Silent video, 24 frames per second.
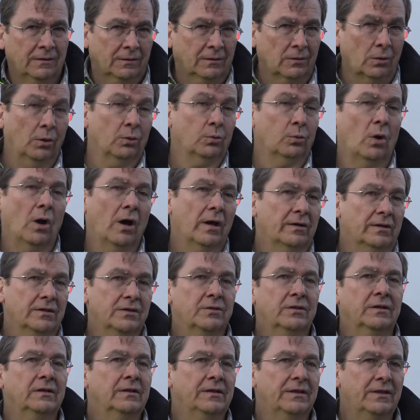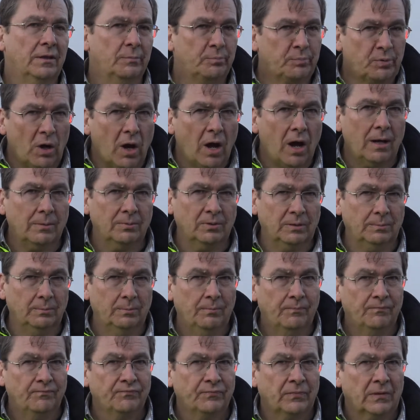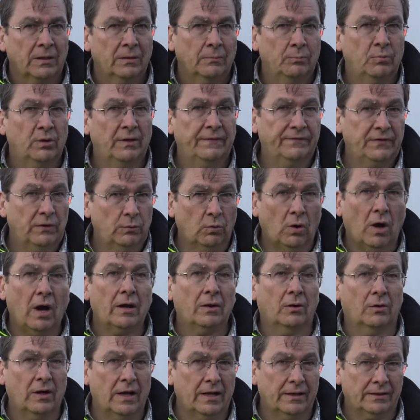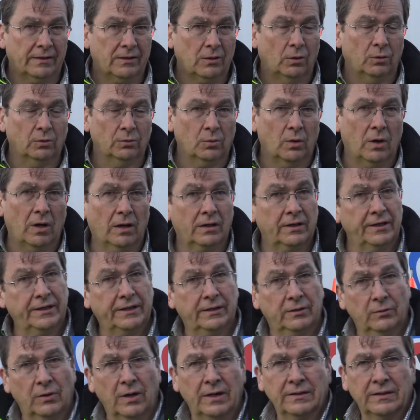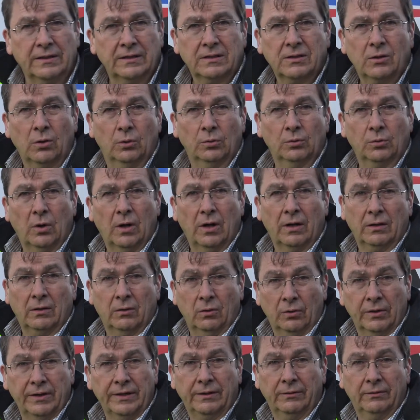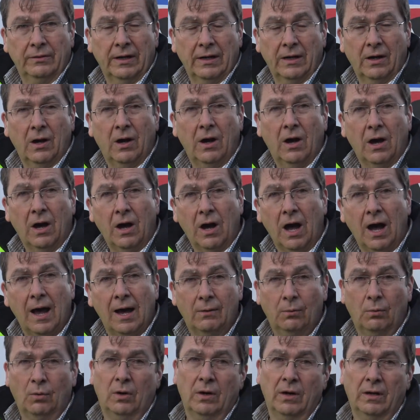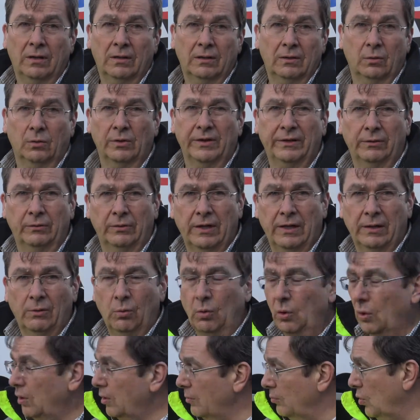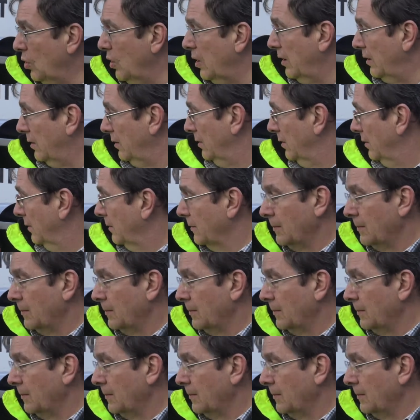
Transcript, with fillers: Cold water's really the problem. But if you want to run cold water, you can run this cold water, or you can run it hot water, or you can run it warm water.